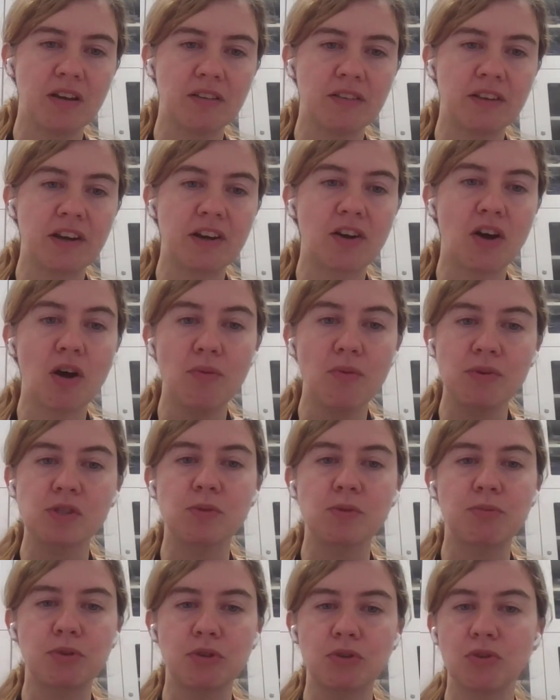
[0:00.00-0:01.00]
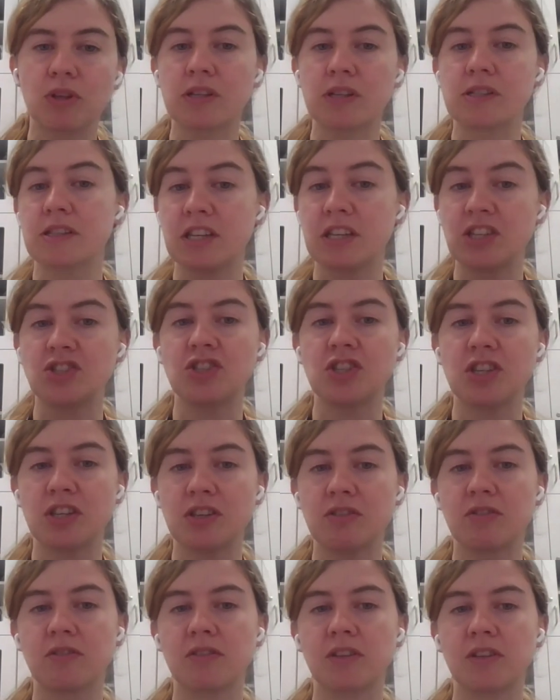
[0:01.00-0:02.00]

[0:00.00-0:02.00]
there are always opportunities each year.